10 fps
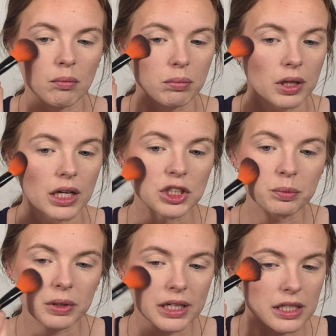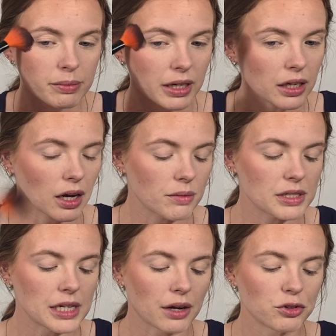blush placement
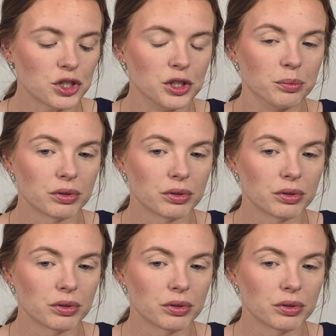comes down to